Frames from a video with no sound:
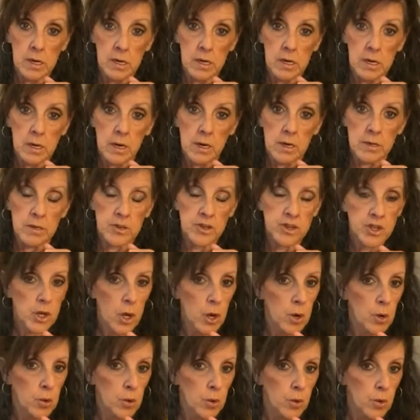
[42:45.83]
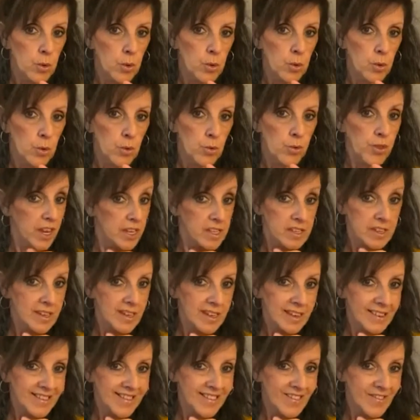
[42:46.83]
Mm-hmm. So. That's
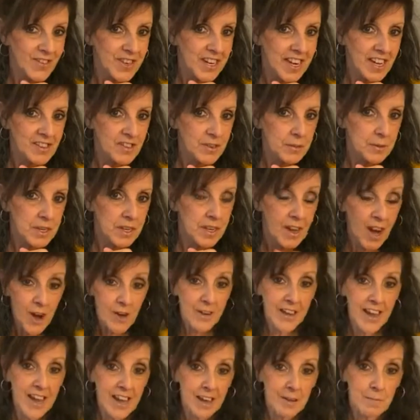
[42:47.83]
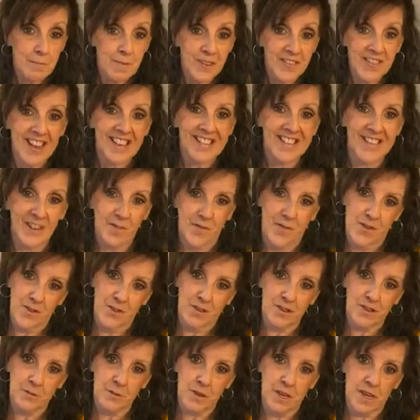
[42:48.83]
it for next week. Okay, but that's it for
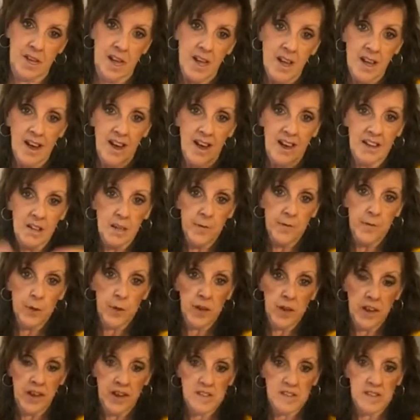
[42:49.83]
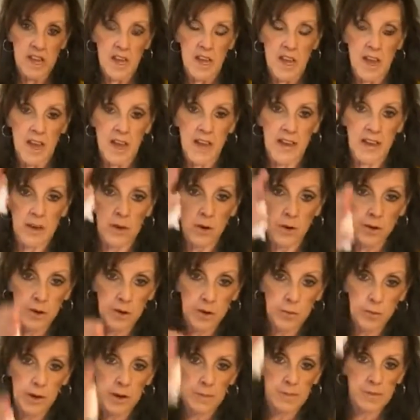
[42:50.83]
this week. I love you guys. Hey, go
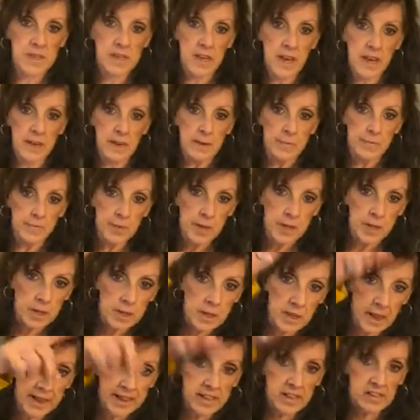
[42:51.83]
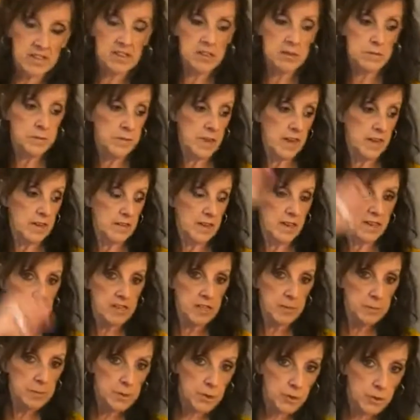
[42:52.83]
to the website, like and, su and, and
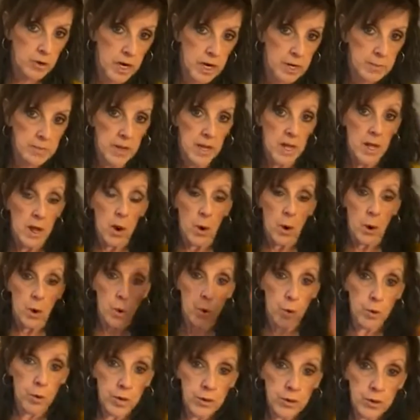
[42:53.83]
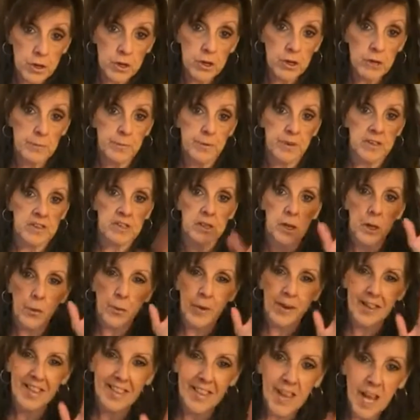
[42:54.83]
subscribe, order the cookbooks.
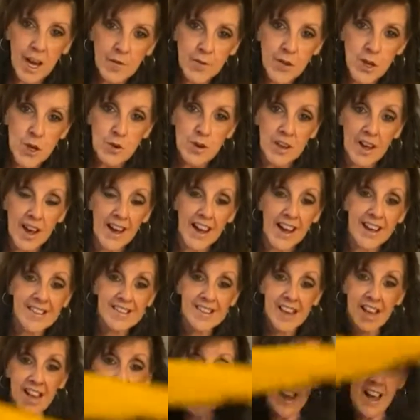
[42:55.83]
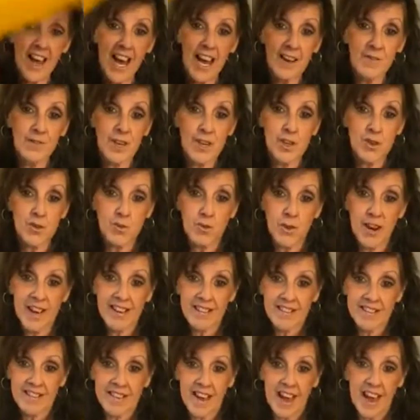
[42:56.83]
We love you guys. Have a
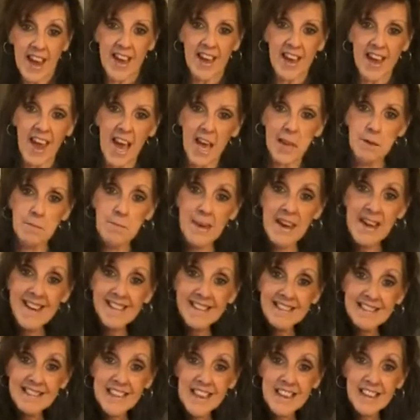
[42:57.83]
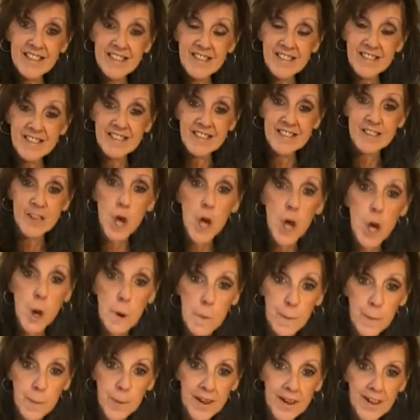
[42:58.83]
great day and make this
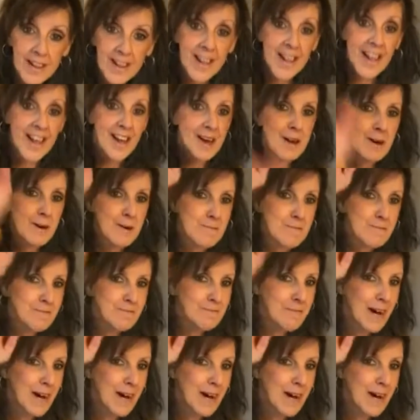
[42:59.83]
soup. Yay.